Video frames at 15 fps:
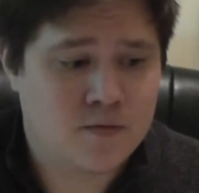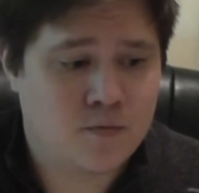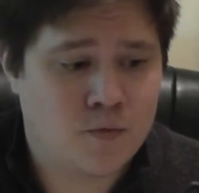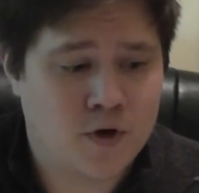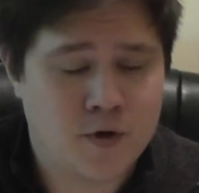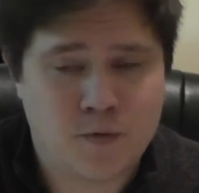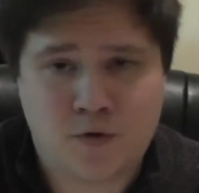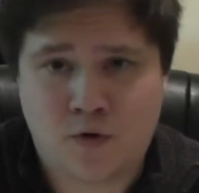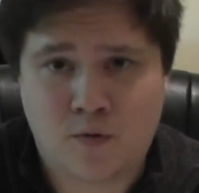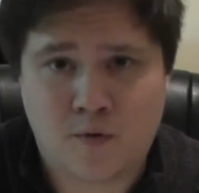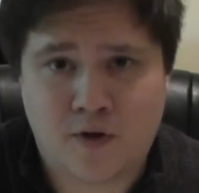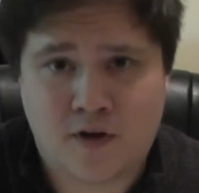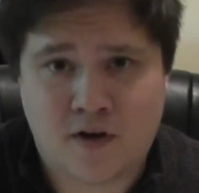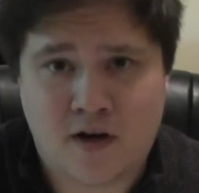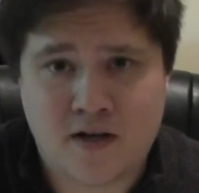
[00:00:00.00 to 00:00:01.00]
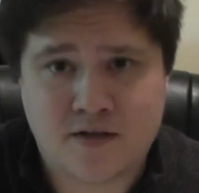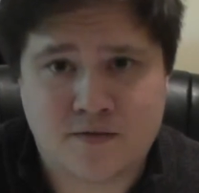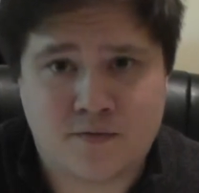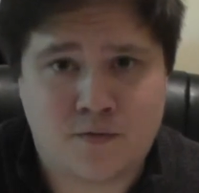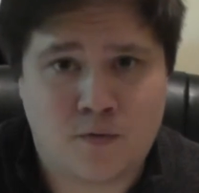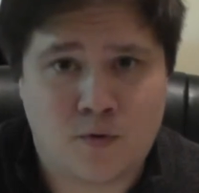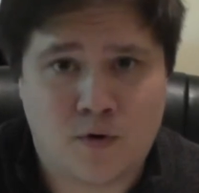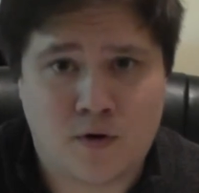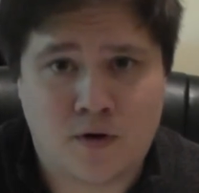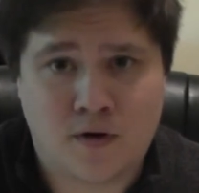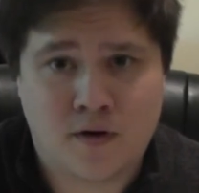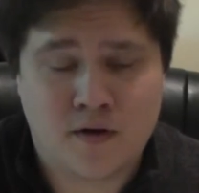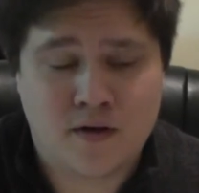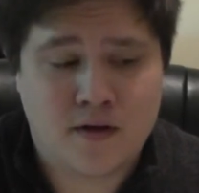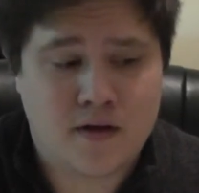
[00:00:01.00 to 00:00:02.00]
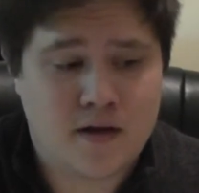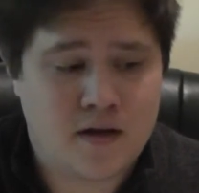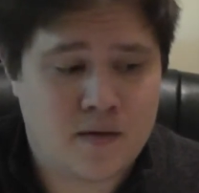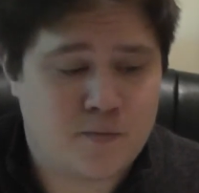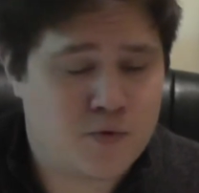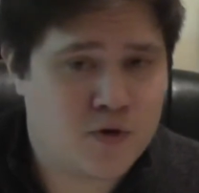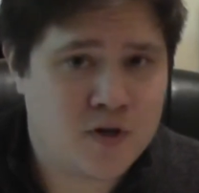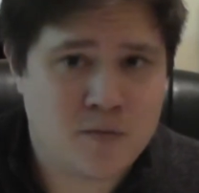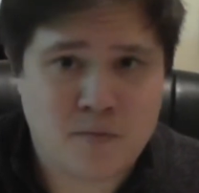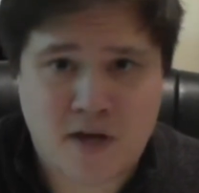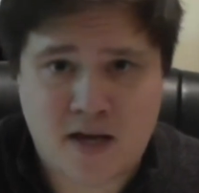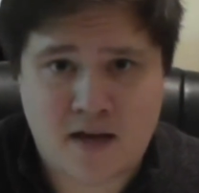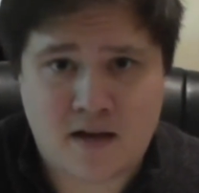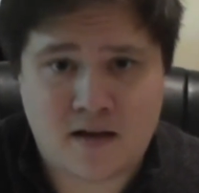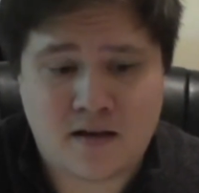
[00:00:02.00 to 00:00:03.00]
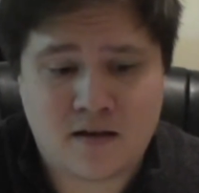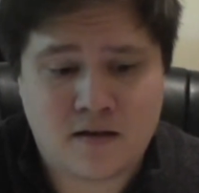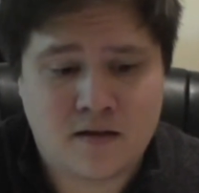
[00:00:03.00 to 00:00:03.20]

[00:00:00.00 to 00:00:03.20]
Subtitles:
what it would normally cost for a pre-made